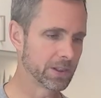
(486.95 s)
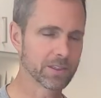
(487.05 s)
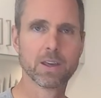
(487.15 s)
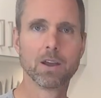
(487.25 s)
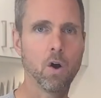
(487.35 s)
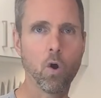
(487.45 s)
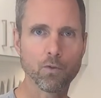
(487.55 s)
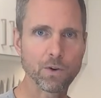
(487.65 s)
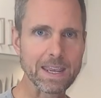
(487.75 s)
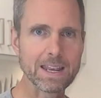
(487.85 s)
with
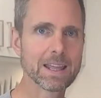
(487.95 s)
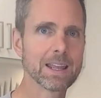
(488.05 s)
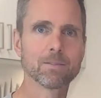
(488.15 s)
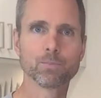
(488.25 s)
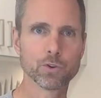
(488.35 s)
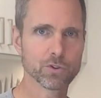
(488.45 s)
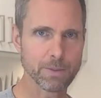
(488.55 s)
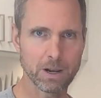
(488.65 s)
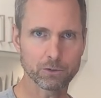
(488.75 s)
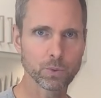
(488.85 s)
overheating,
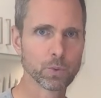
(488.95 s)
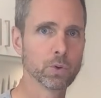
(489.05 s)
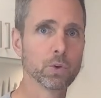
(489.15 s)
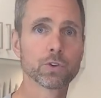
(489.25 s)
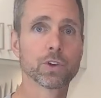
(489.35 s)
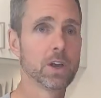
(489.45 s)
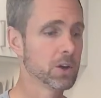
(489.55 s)
using metal tools,